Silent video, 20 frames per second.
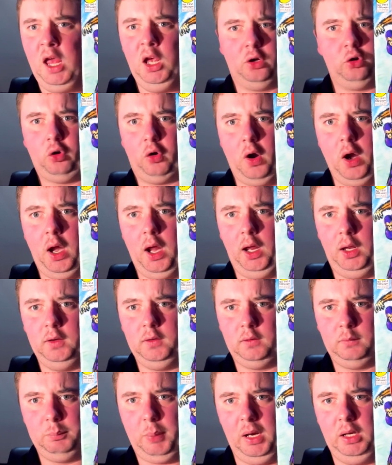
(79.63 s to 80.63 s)
grand
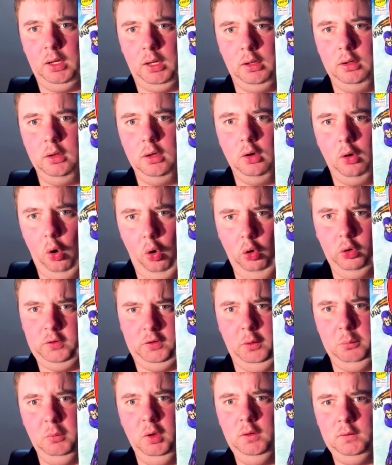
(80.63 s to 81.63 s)
spanking
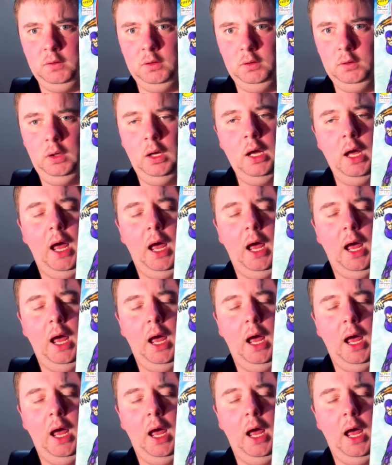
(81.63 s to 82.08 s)
awesomeness.